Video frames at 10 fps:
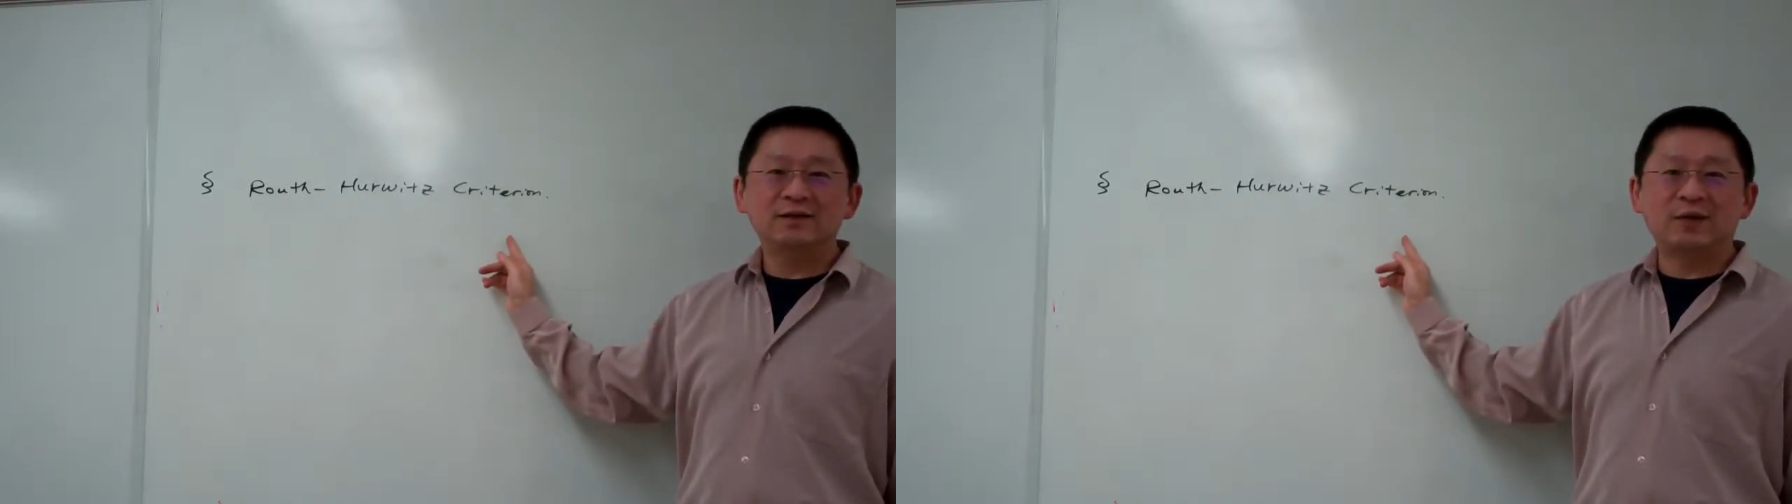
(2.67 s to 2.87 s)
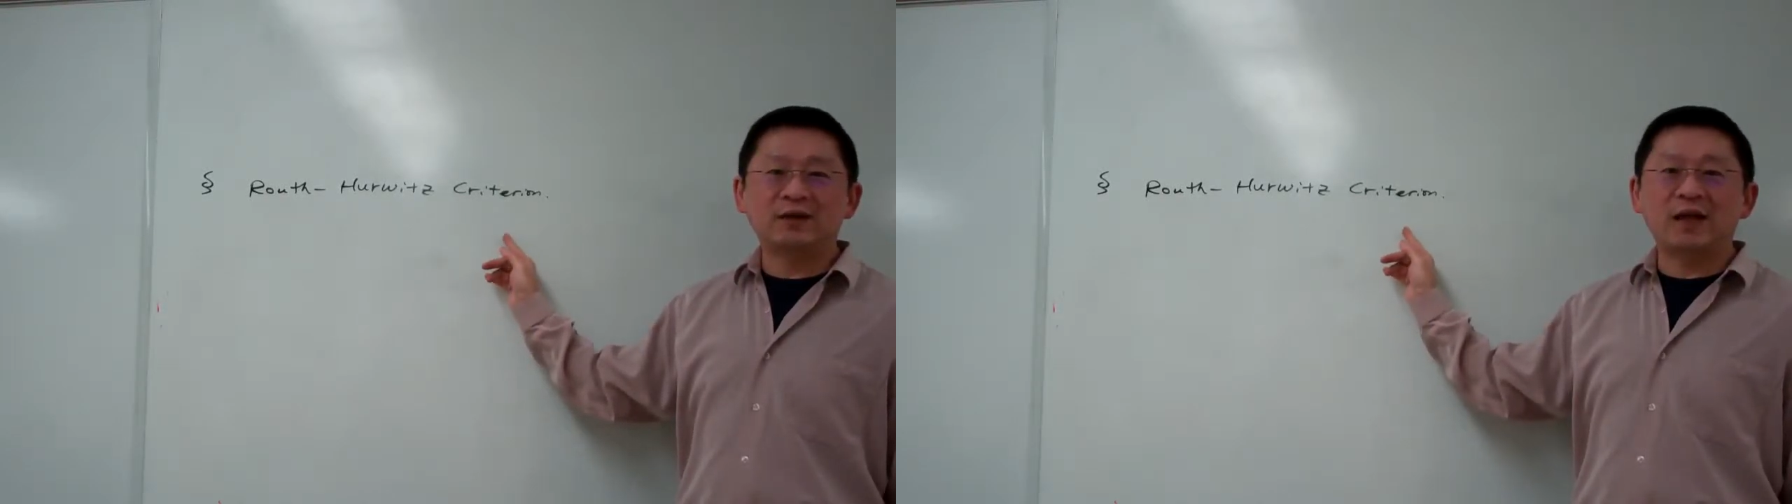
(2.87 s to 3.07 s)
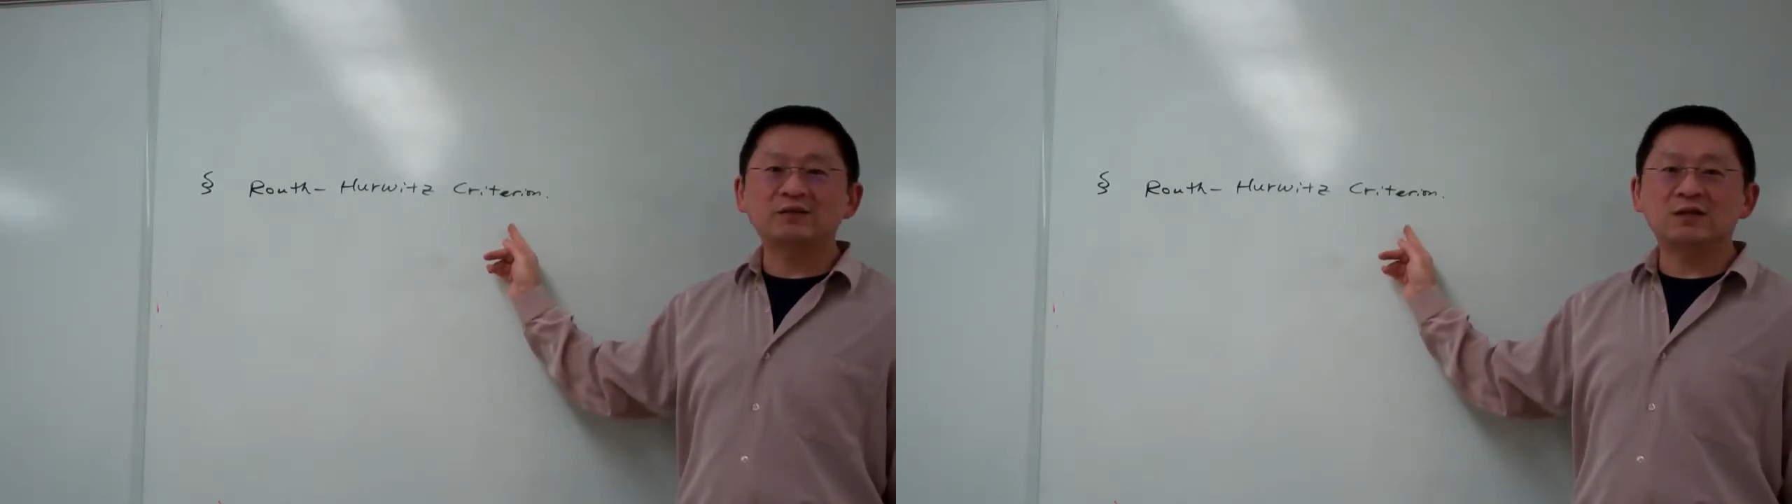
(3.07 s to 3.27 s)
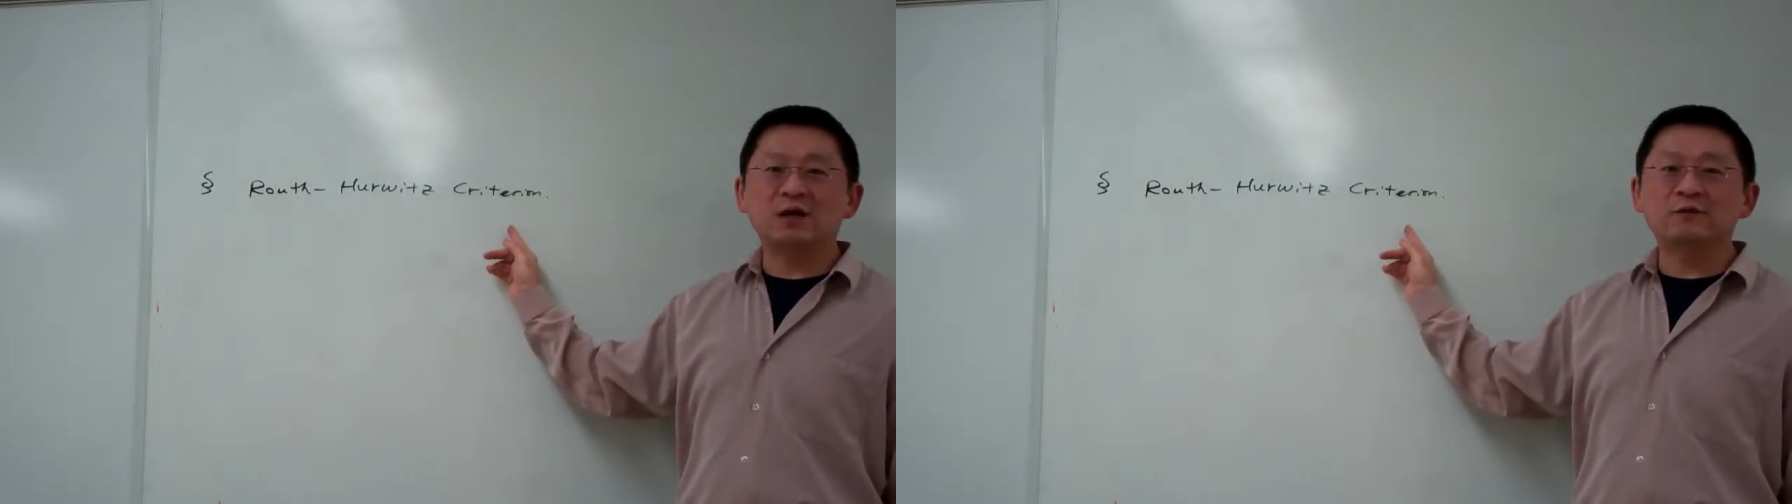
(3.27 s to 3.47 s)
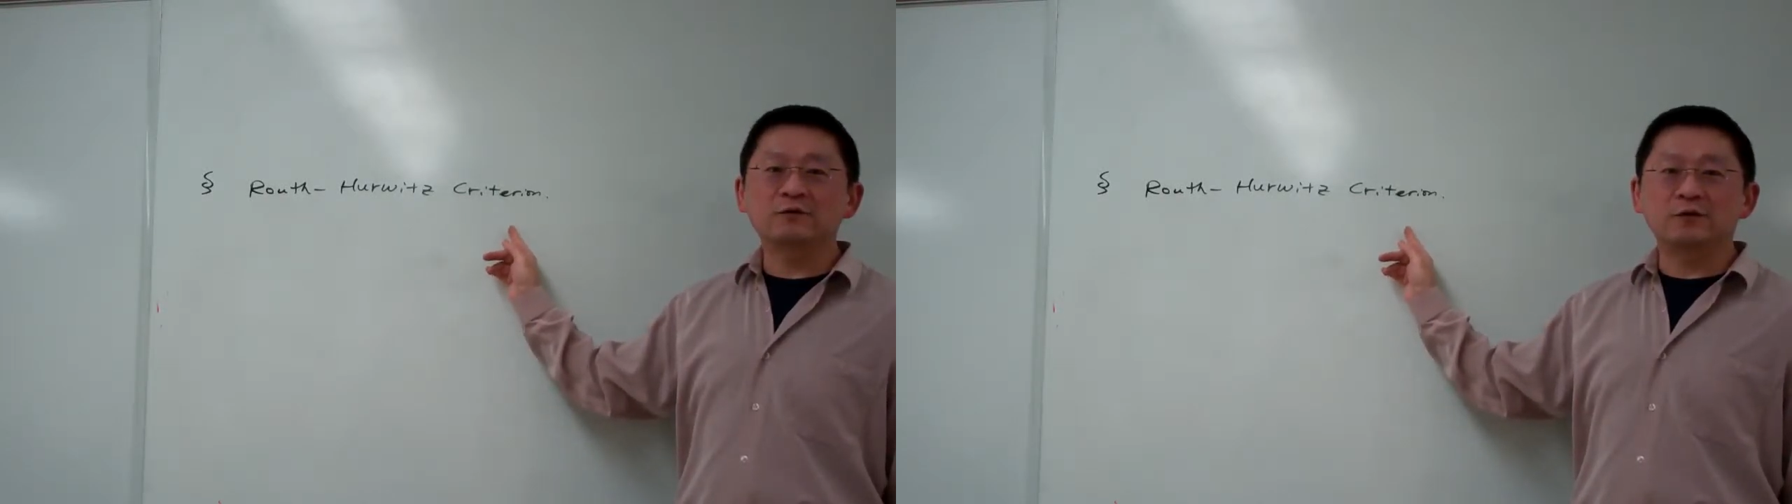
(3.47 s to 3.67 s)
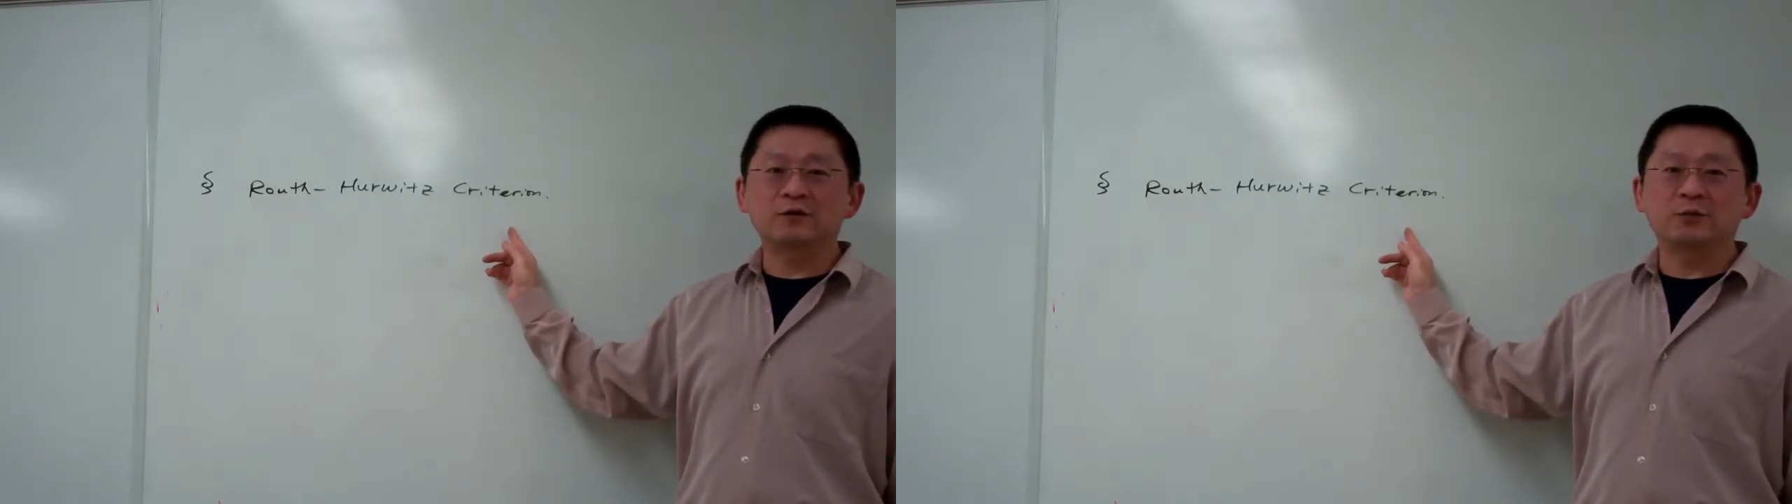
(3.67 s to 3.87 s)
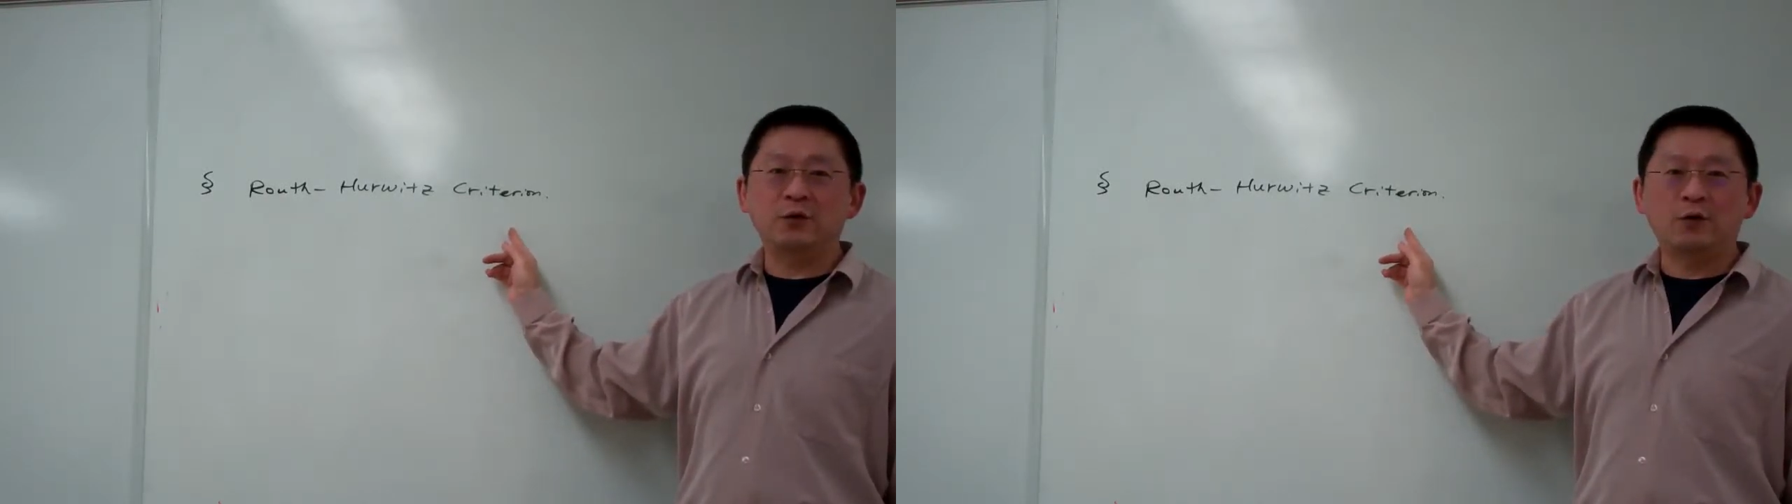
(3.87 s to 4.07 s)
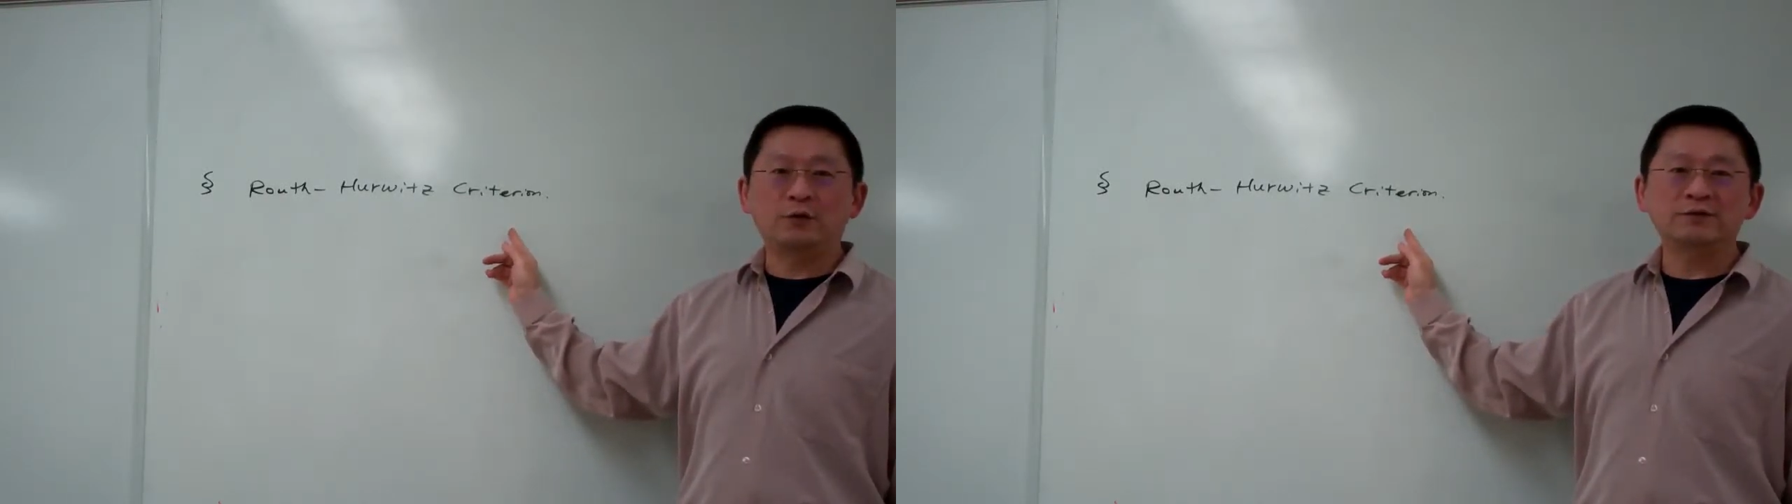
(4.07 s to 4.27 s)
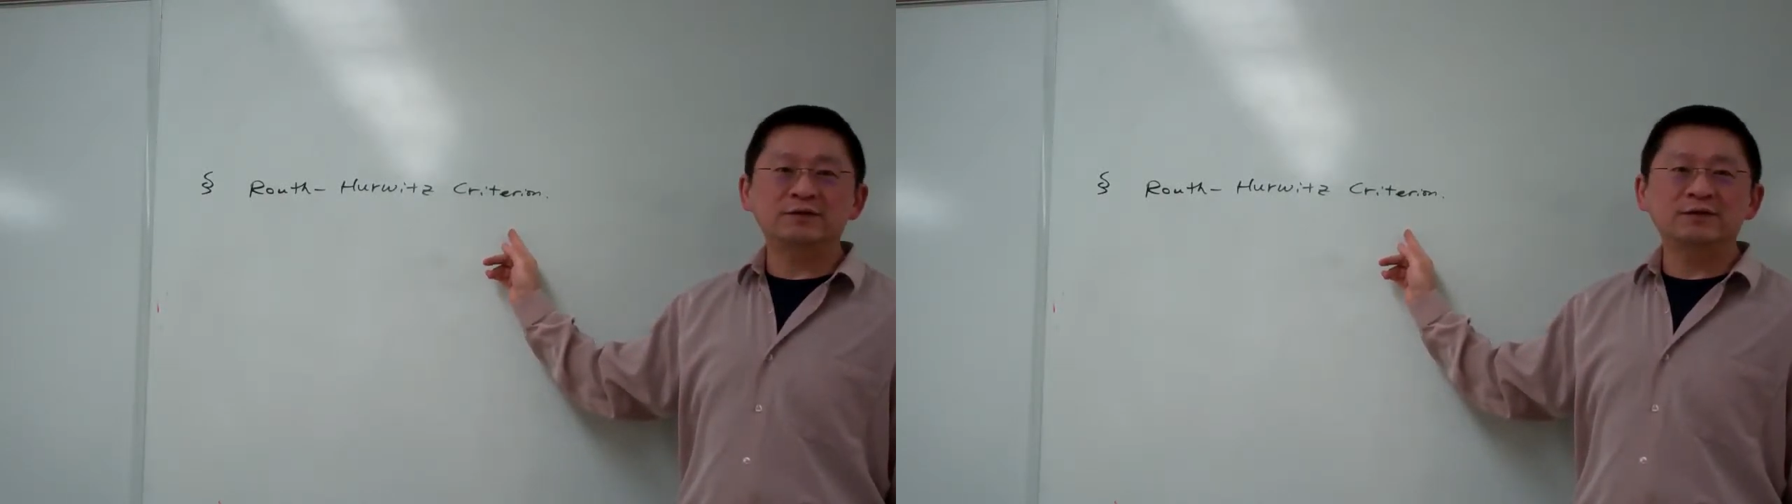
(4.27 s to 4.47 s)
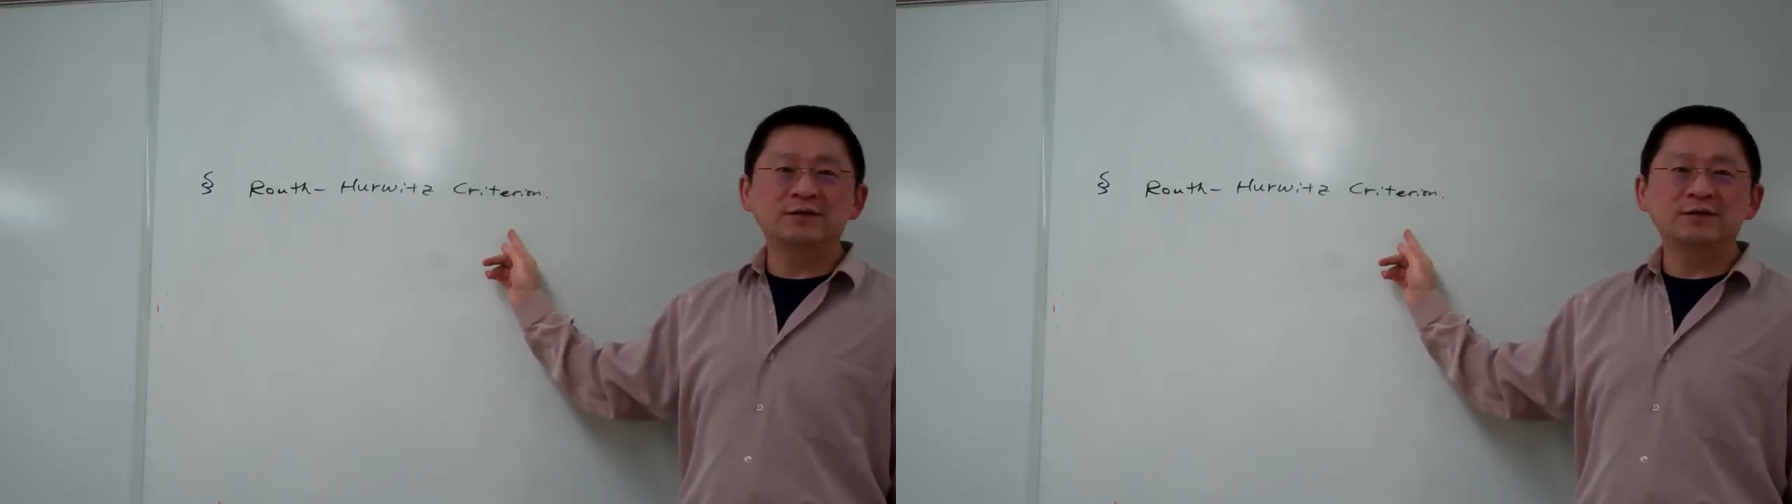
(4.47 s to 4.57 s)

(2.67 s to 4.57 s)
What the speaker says: but not solving for the poles.